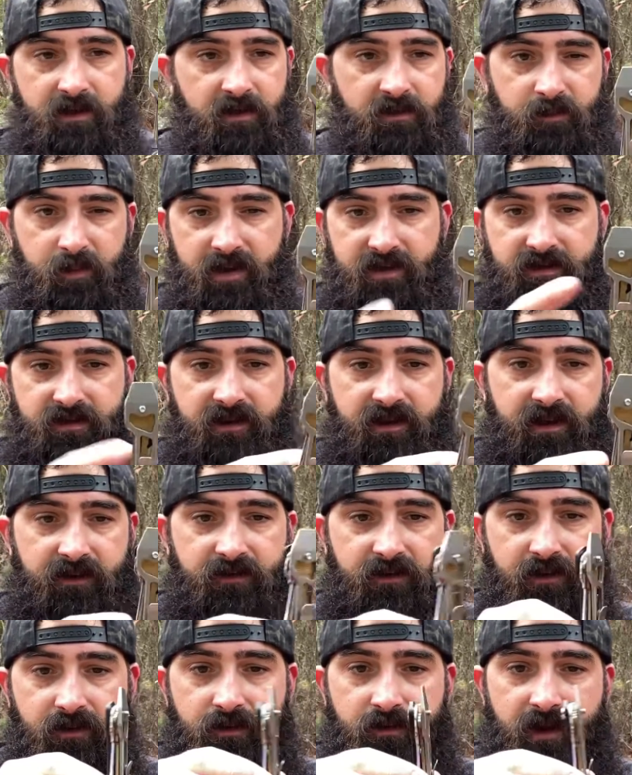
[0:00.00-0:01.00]
especially if
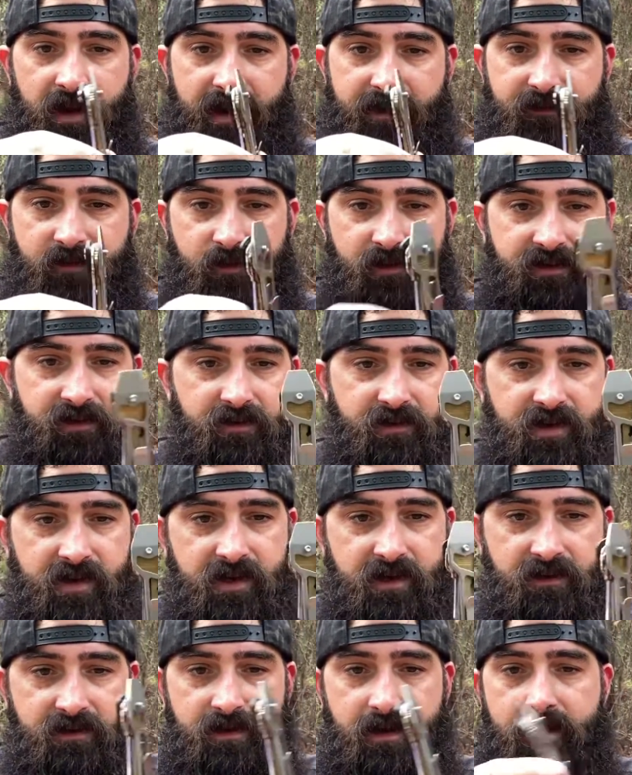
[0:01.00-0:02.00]
you have it with your
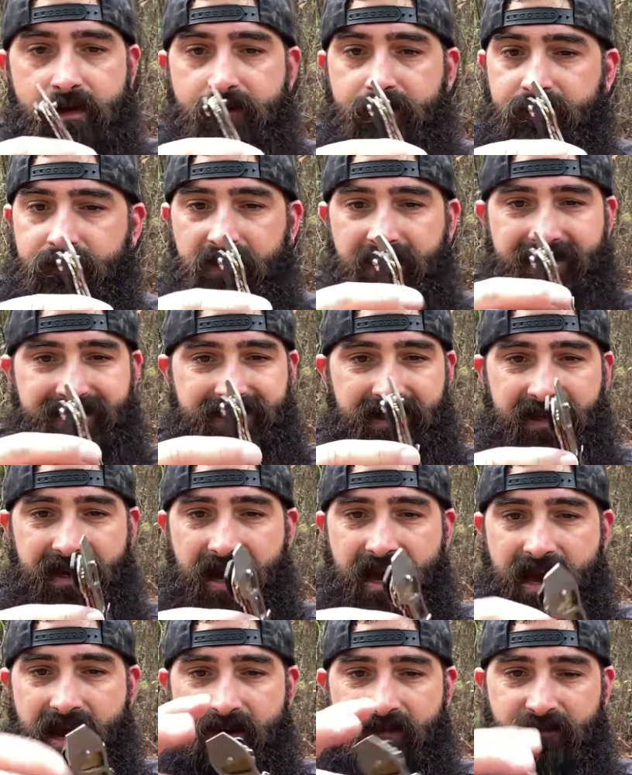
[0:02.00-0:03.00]
keys. But like I said,
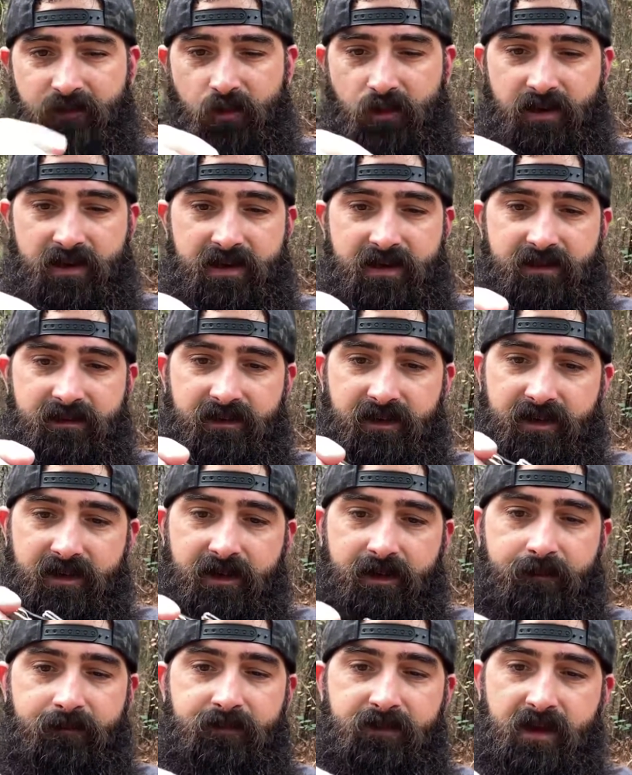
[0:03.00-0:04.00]
I have 4 keys in
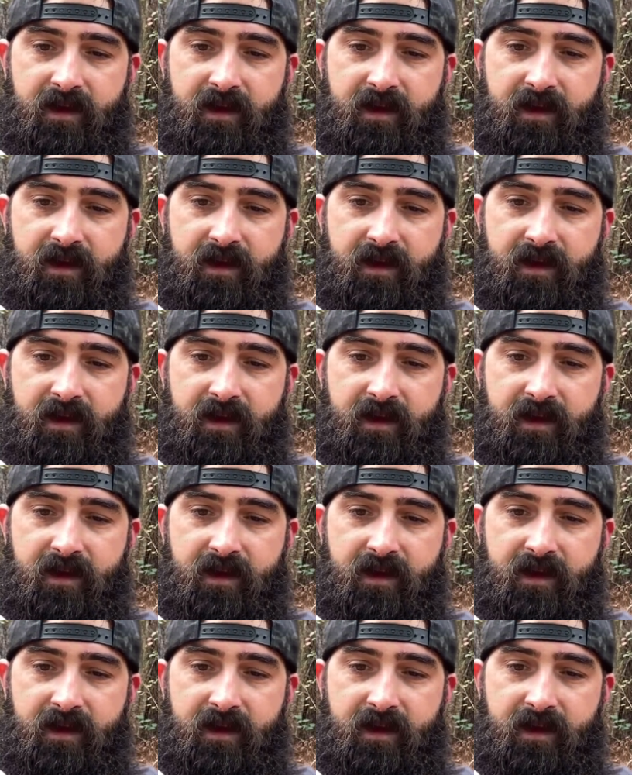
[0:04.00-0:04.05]
here.